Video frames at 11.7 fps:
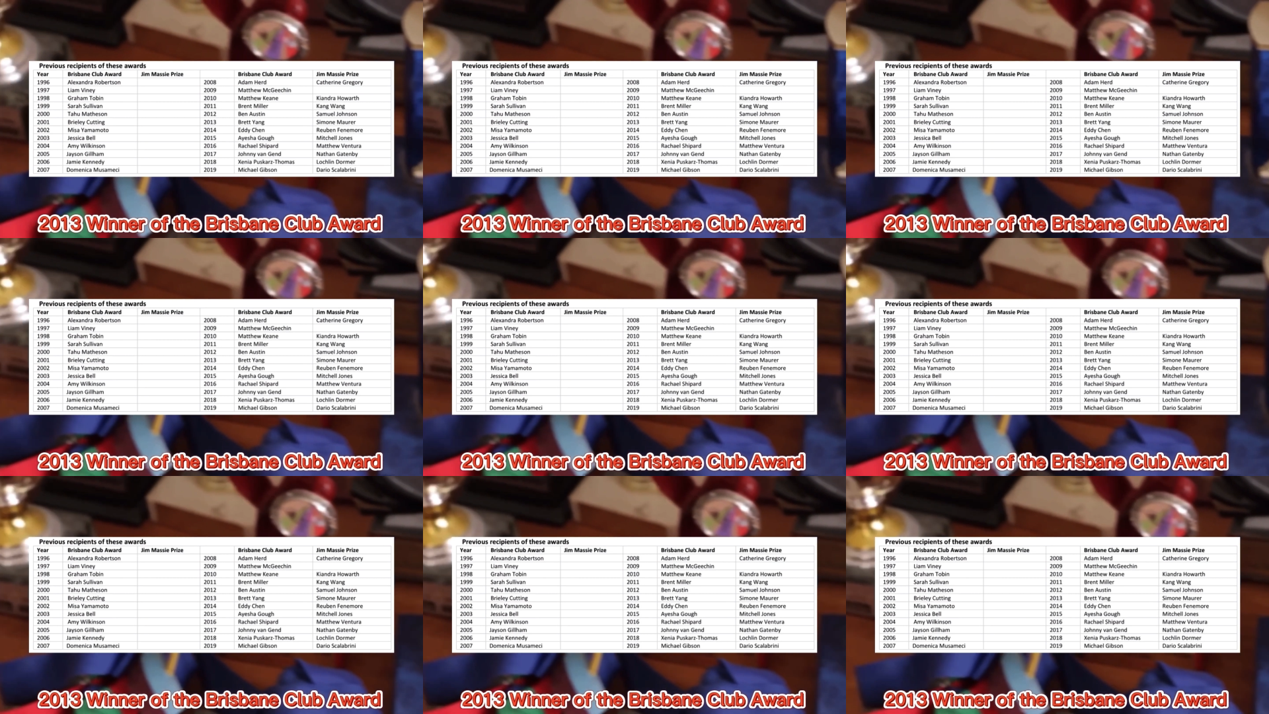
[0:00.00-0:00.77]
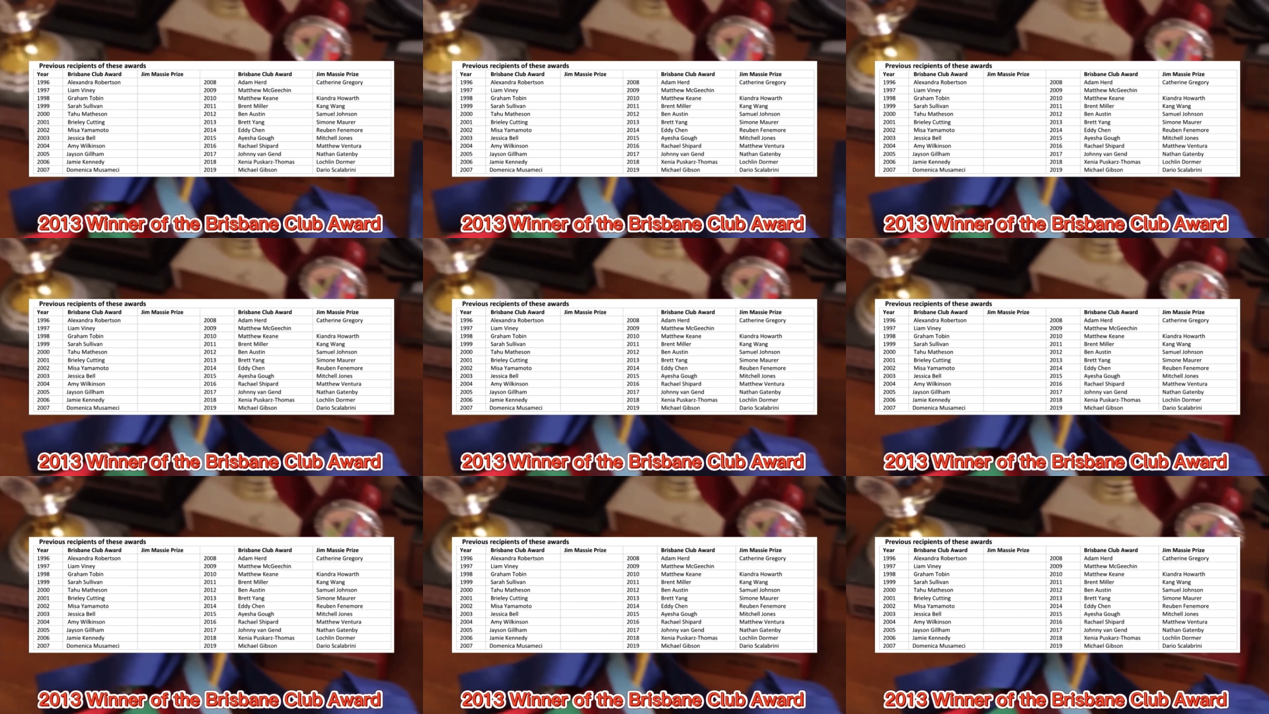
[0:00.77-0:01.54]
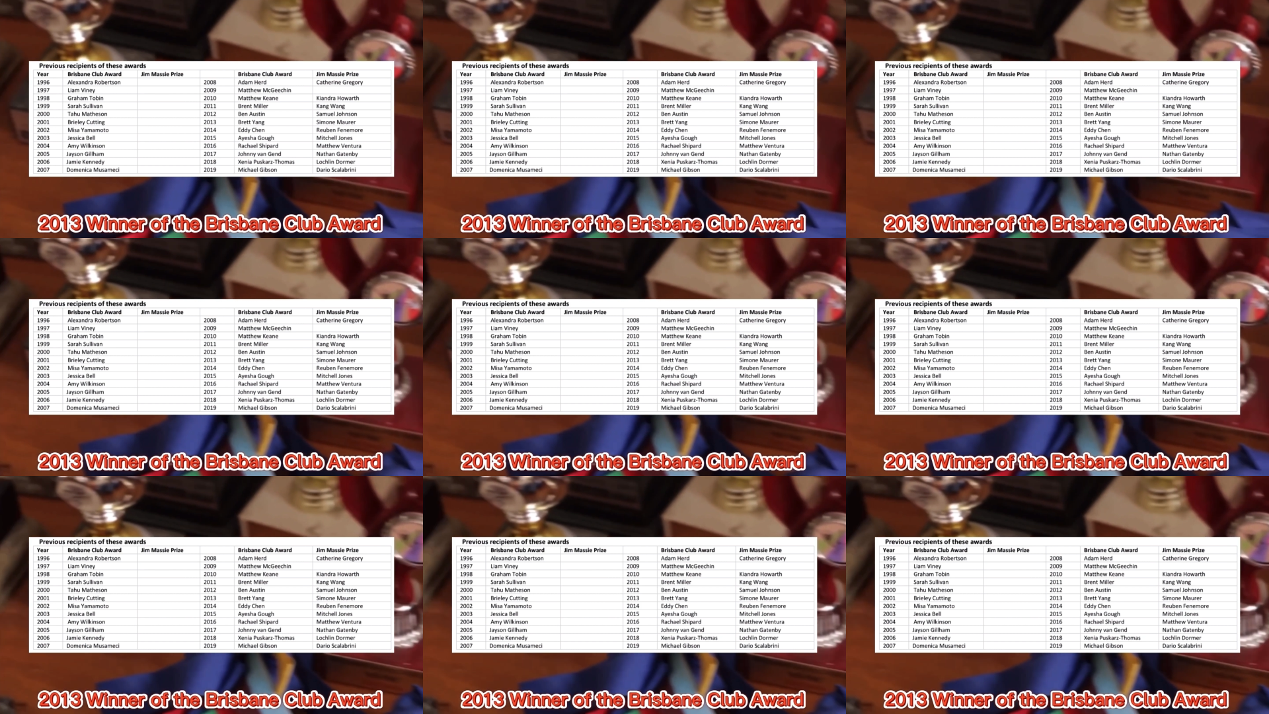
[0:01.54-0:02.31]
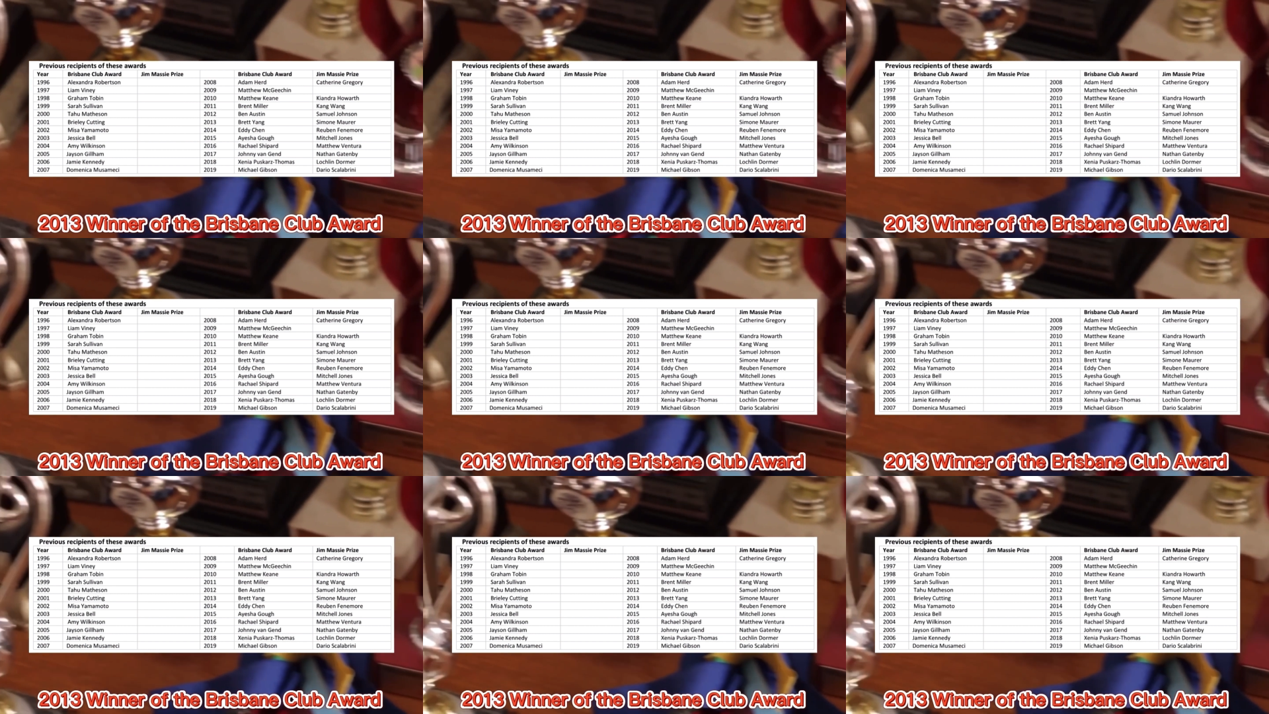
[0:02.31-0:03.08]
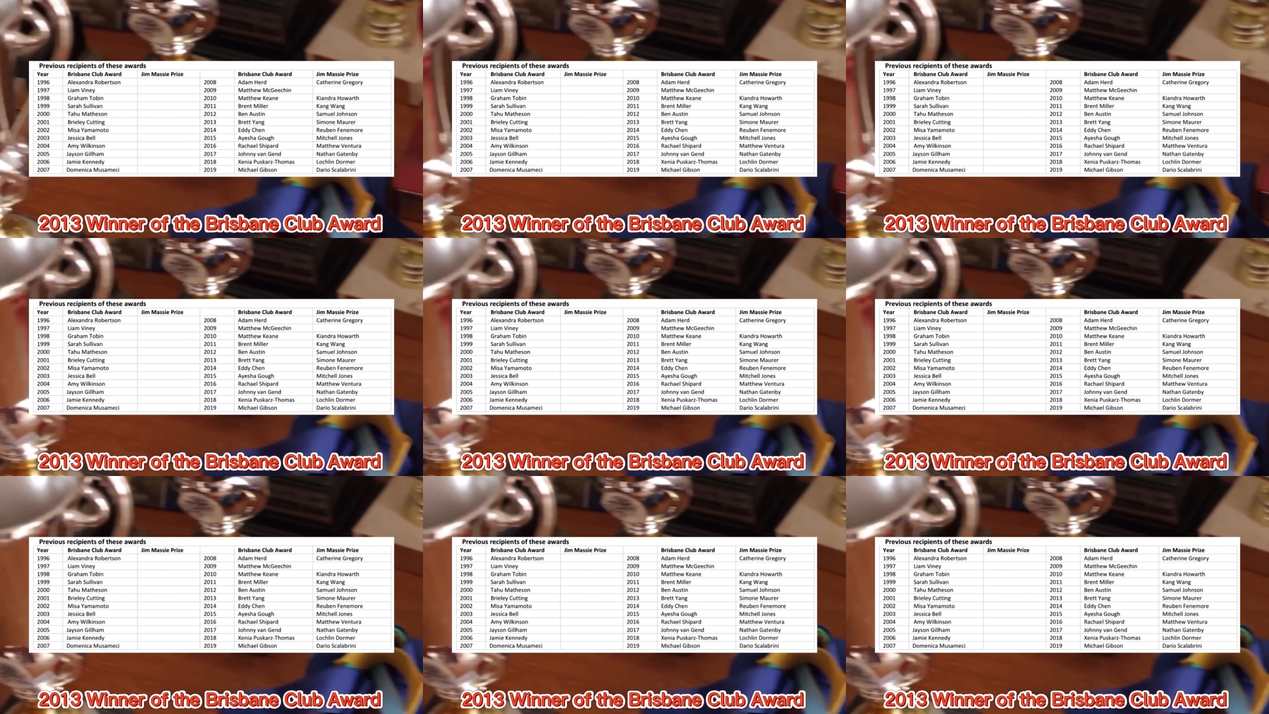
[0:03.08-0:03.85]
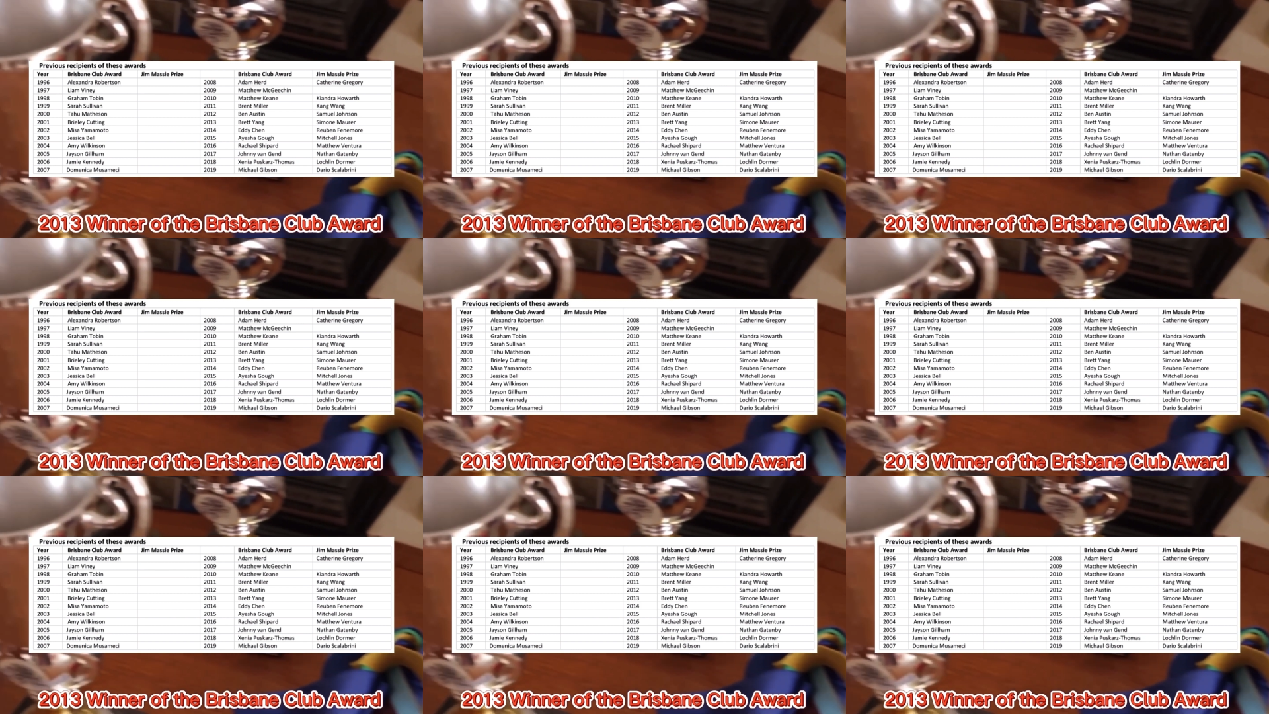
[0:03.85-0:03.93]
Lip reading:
Nobody's mouth can be seen.